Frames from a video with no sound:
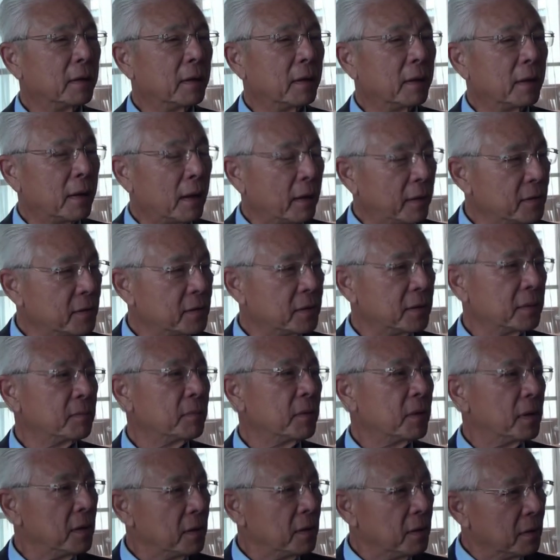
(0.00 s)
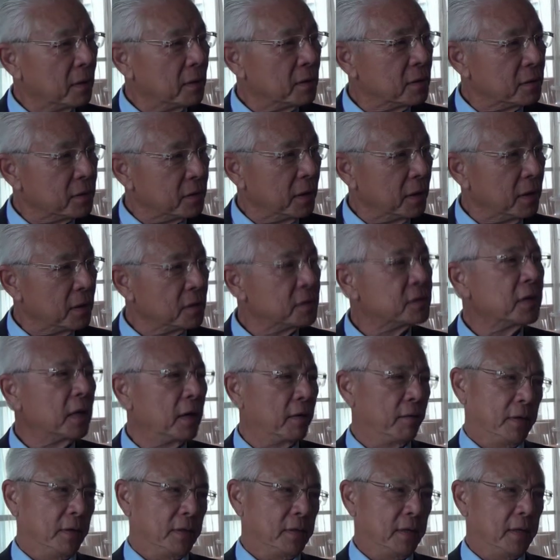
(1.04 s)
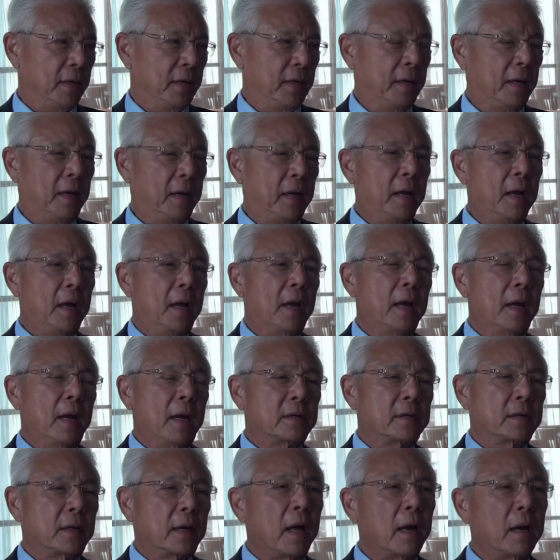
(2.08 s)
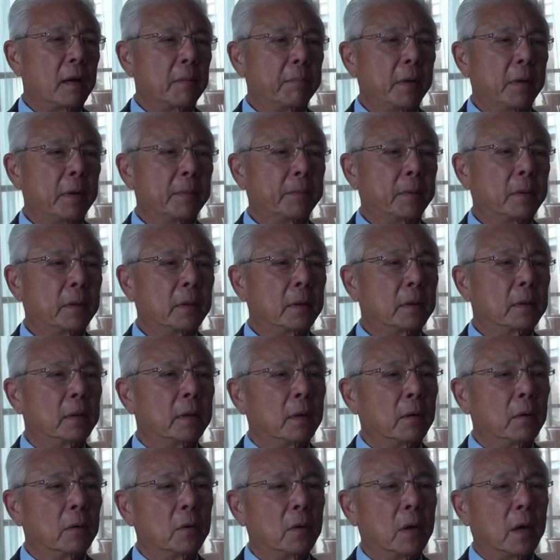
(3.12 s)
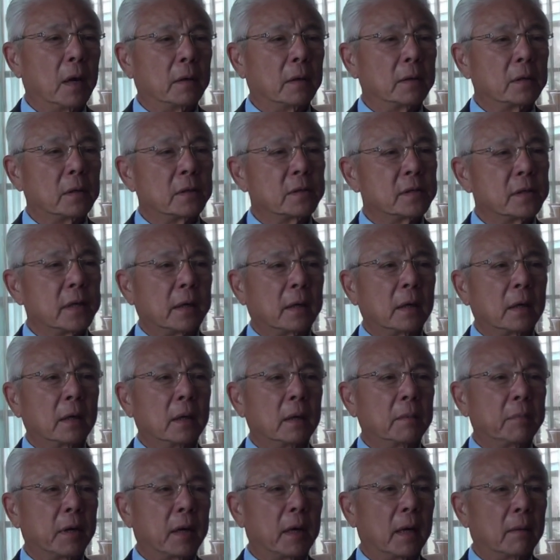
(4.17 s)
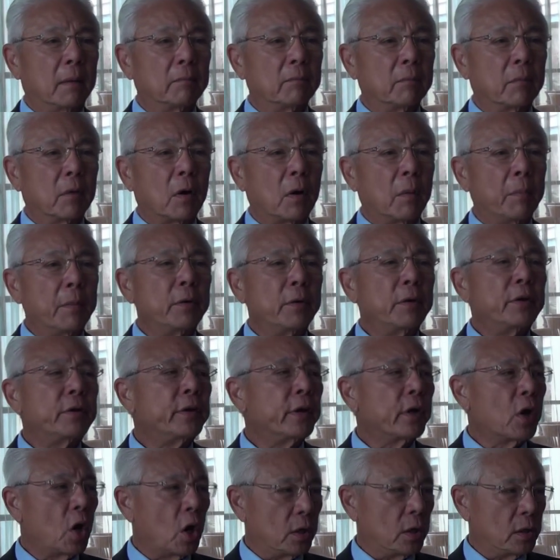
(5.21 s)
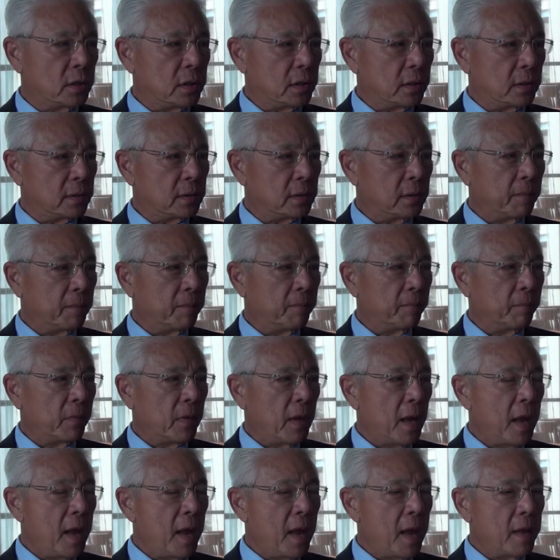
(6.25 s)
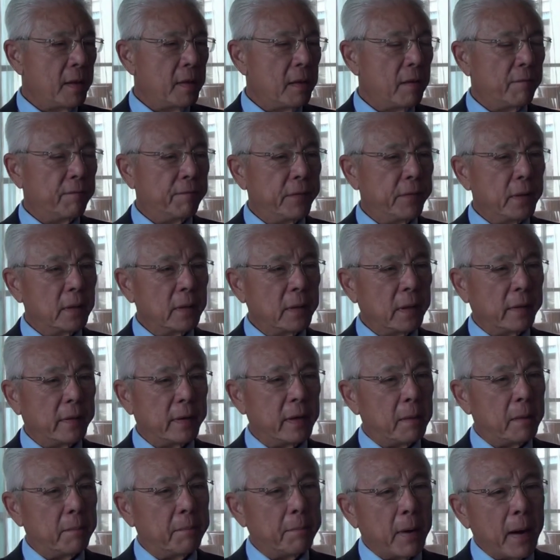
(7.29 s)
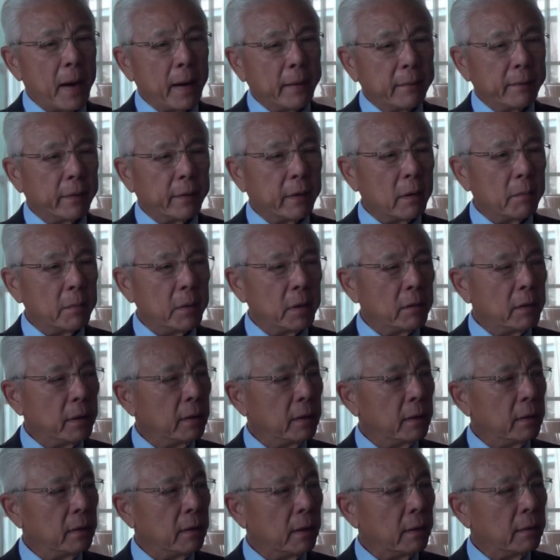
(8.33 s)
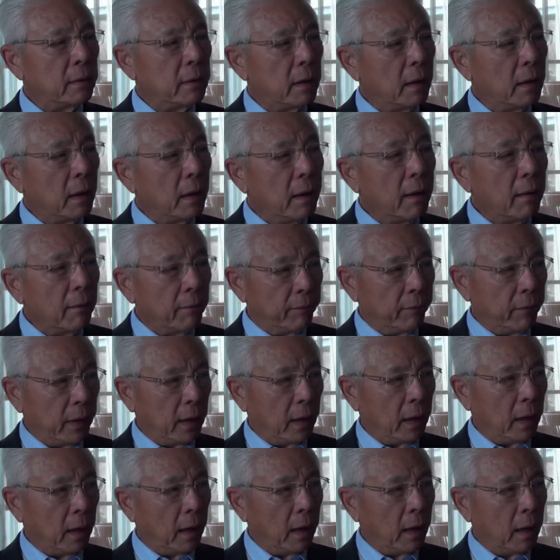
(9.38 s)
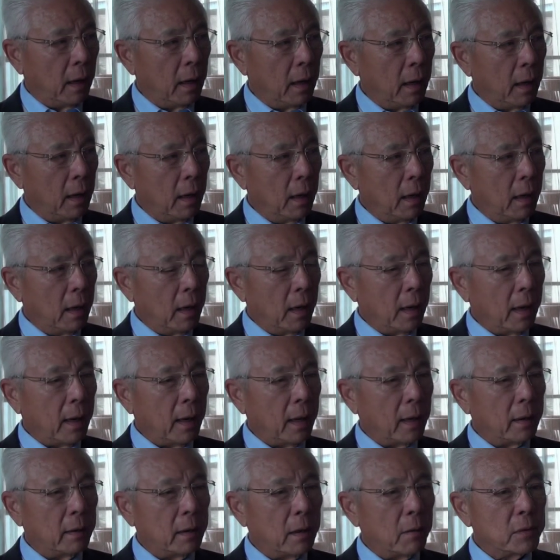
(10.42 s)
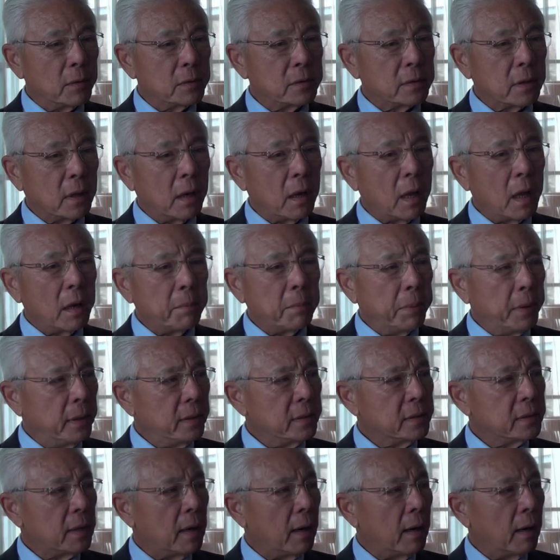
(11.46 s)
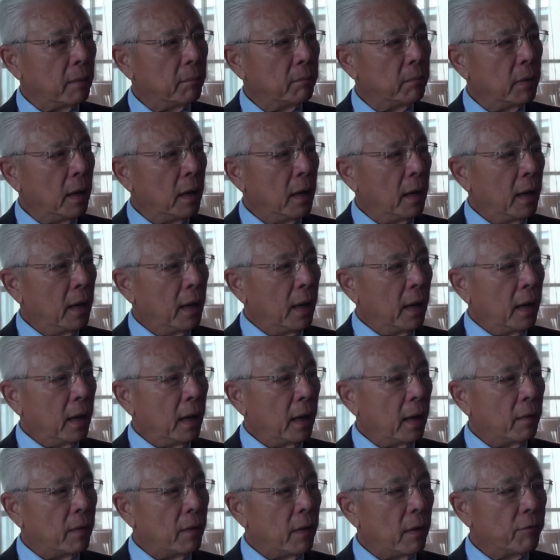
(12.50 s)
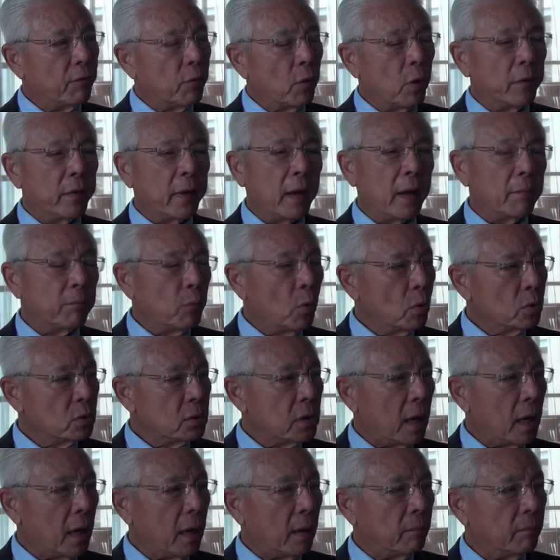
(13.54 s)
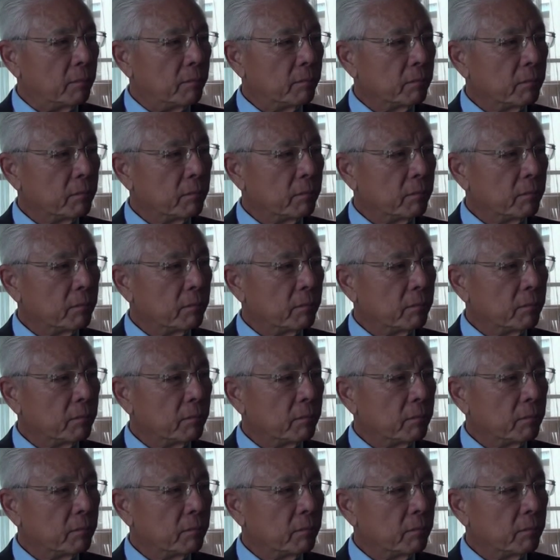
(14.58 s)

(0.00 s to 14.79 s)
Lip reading: Lionism in service. There's a lot of people who are suddenly become community conscious. They feel that they are part of the community that they live in. And there was a lot of peacetime, and therefore they have more time.